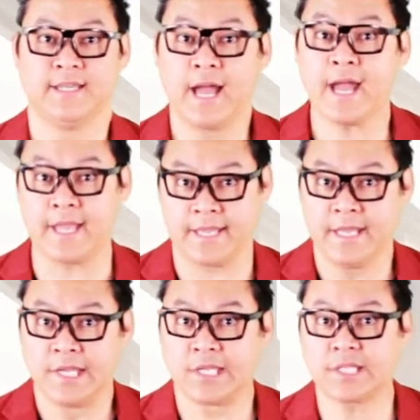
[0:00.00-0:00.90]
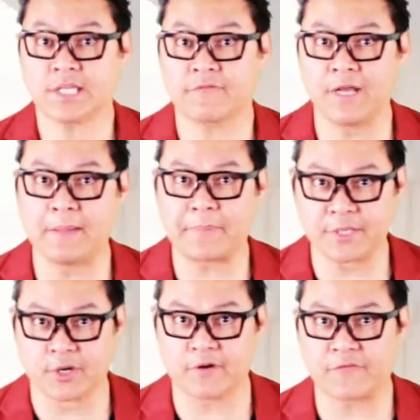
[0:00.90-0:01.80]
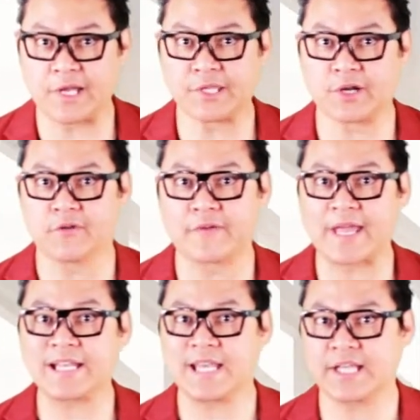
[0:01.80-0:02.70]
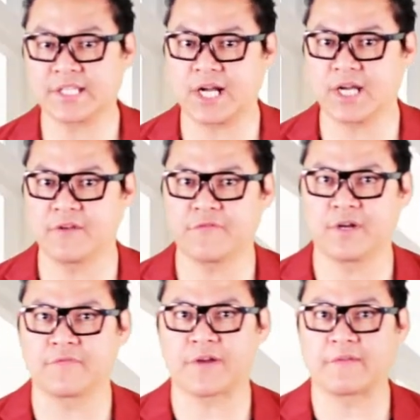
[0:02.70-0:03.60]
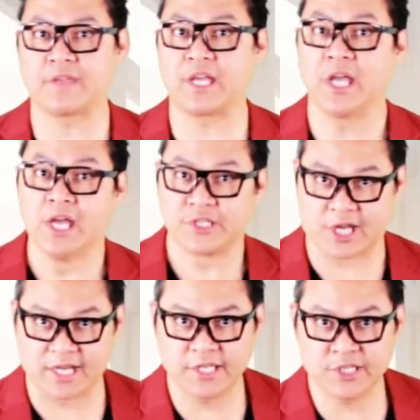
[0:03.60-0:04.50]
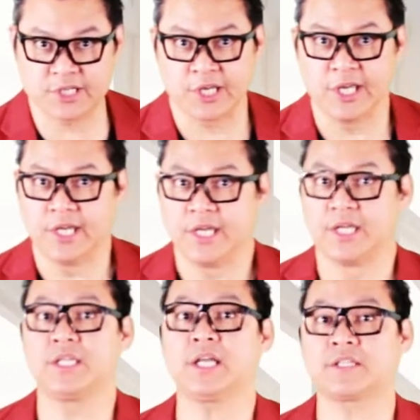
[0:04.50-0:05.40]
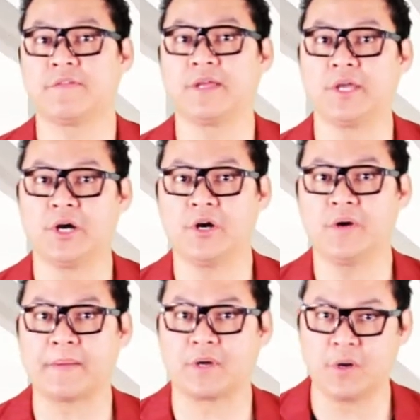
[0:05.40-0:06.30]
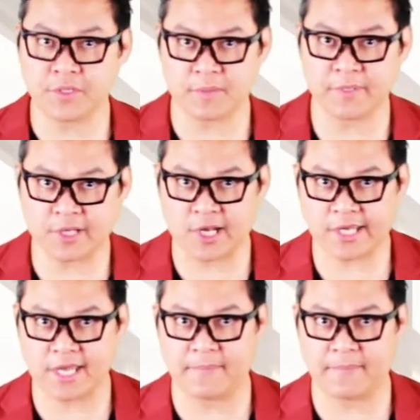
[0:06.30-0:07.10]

Hi, this is Philip Ador, founder of NCLEX RN 45-Day Challenge. In this video, I'm going to be talking